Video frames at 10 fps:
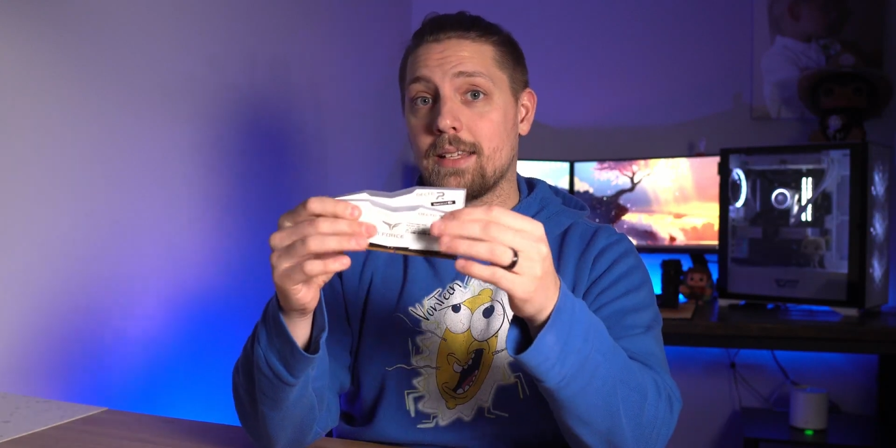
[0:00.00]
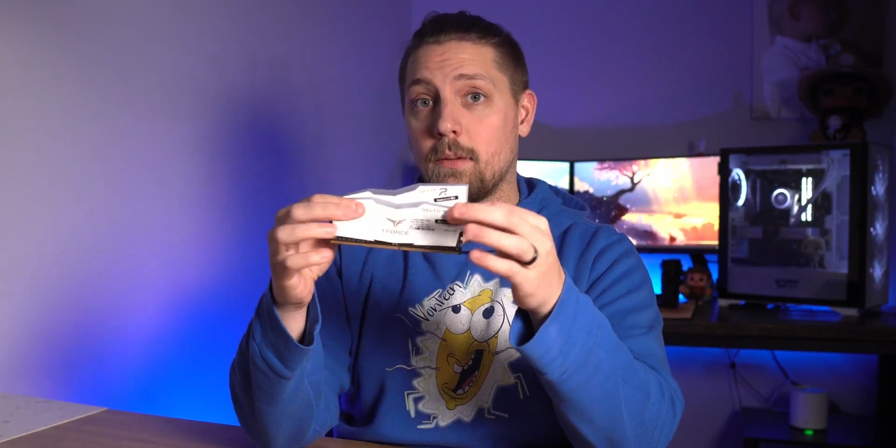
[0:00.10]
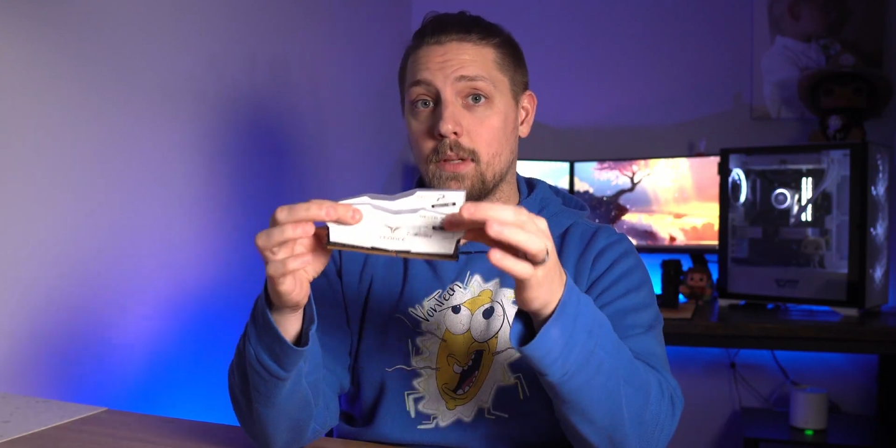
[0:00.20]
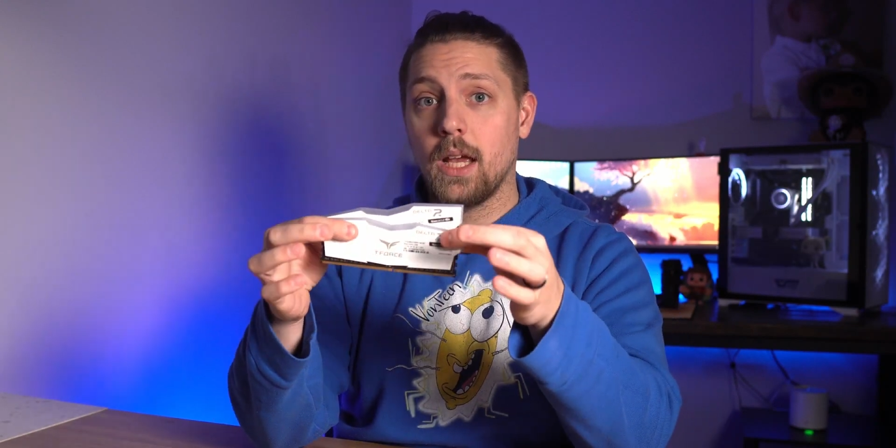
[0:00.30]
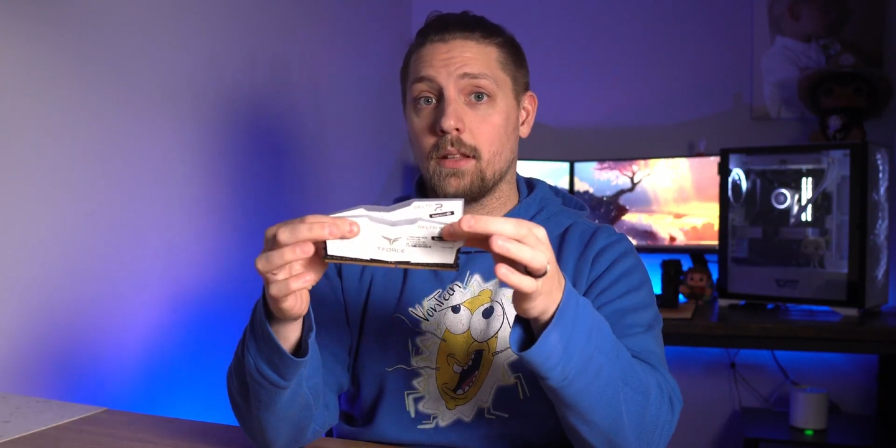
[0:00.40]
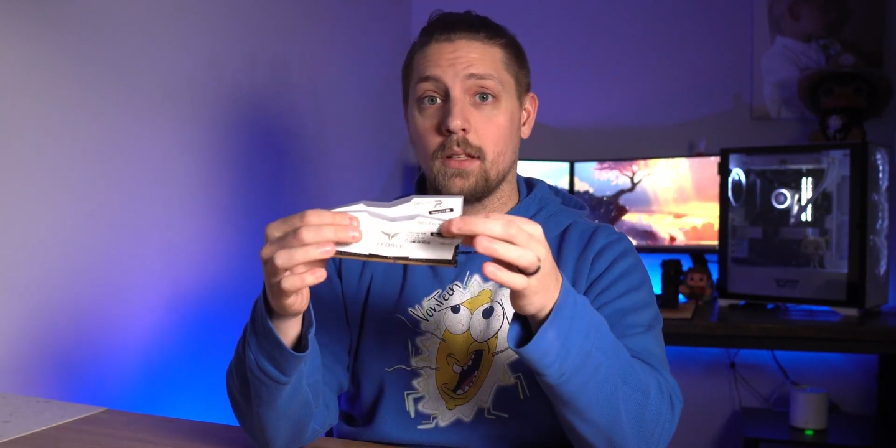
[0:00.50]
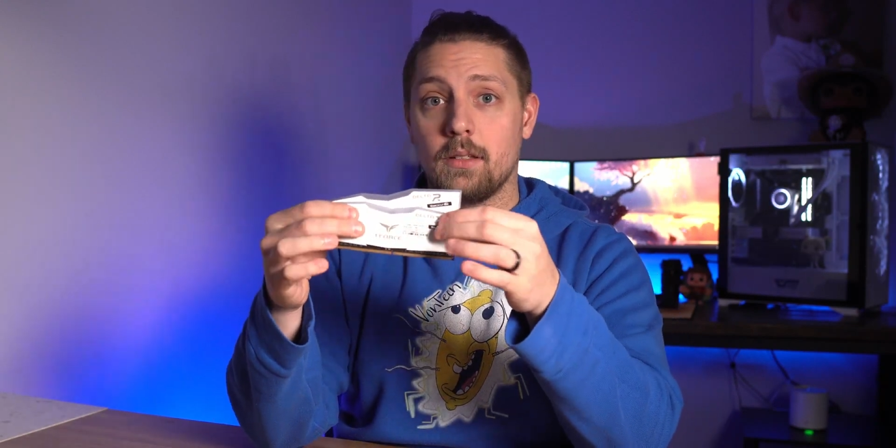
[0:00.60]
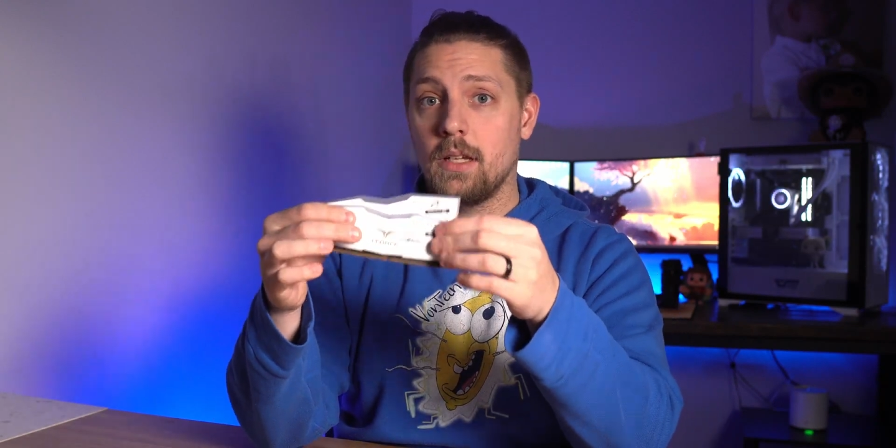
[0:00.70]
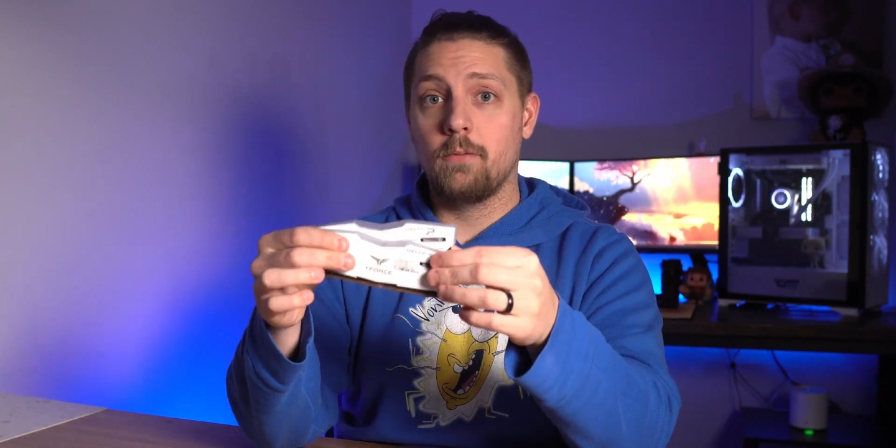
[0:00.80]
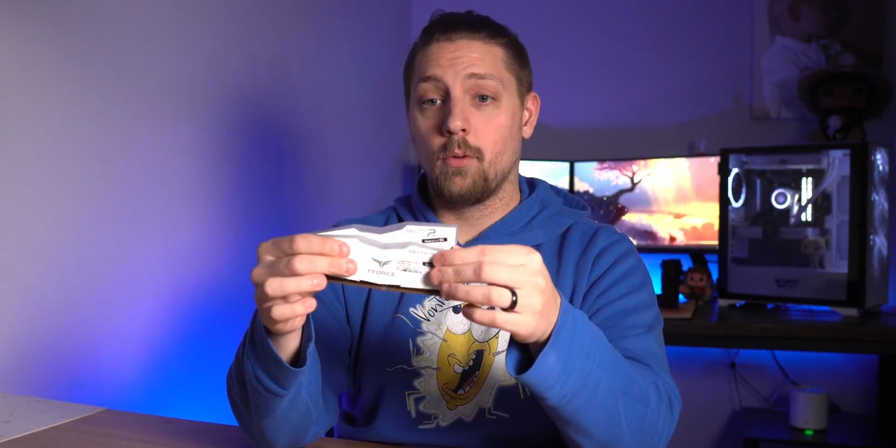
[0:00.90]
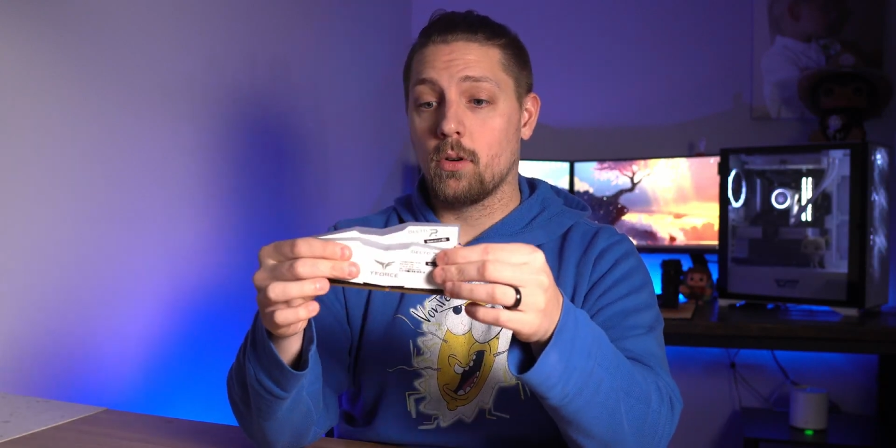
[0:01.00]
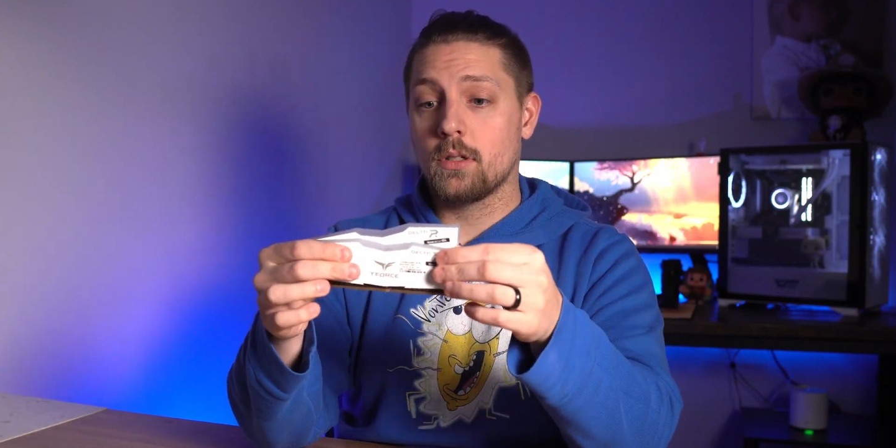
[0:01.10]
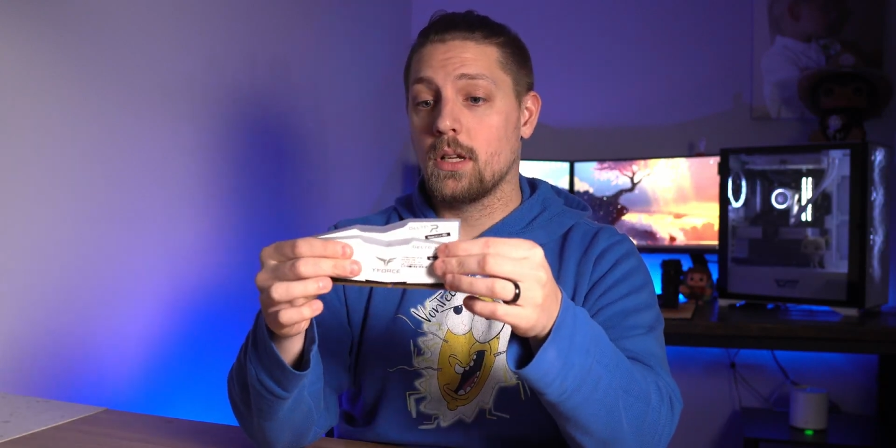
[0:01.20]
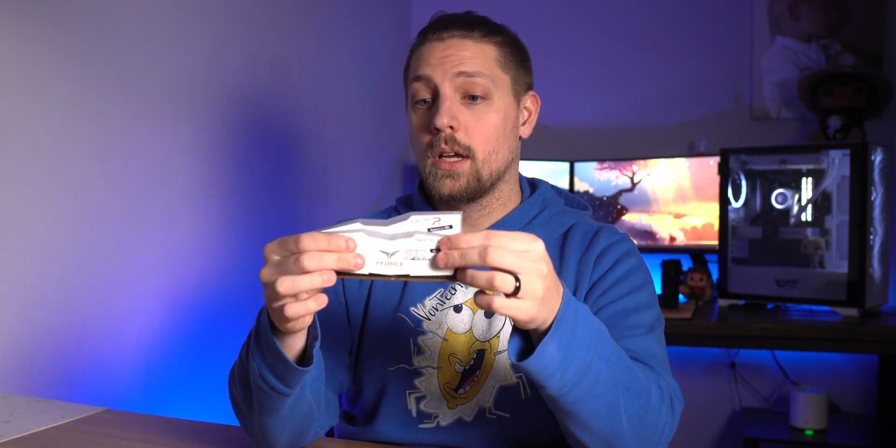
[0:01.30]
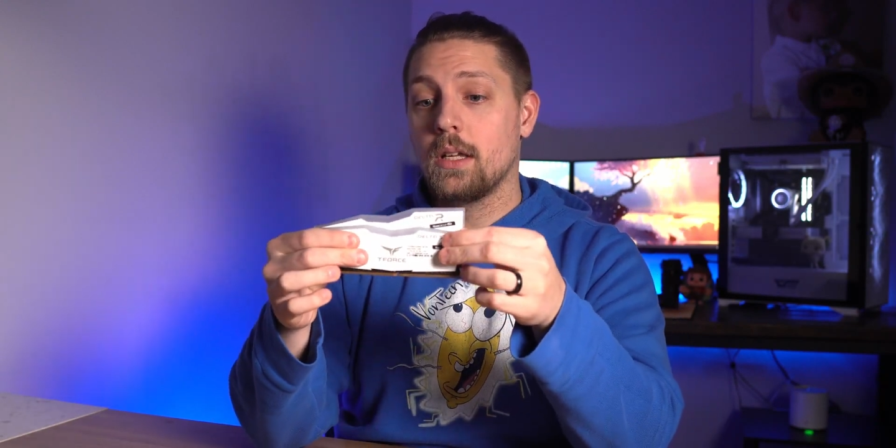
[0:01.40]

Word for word: same kit, the T-Force